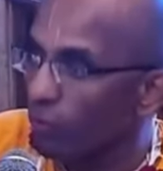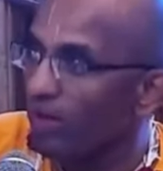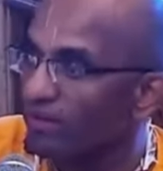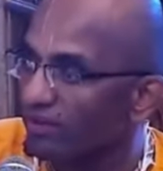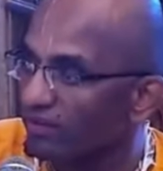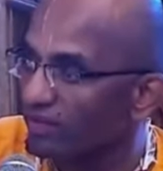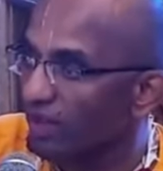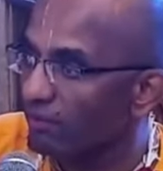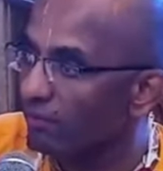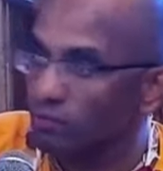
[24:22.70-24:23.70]
to do well in this
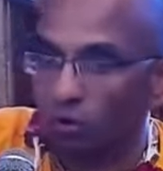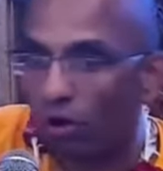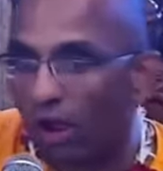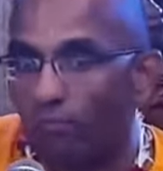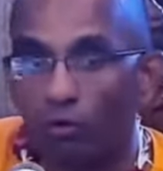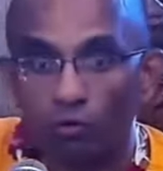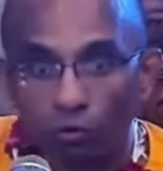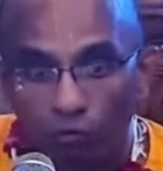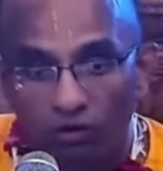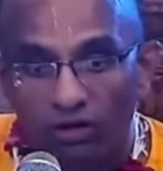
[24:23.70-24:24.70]
exam, so I'm not
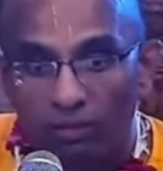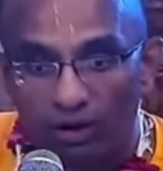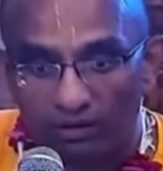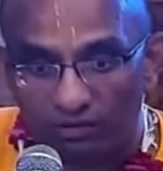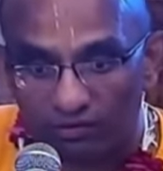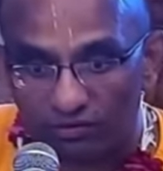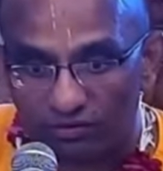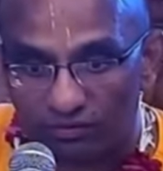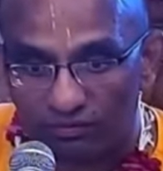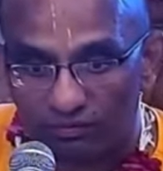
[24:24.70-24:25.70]
going to go for any parties.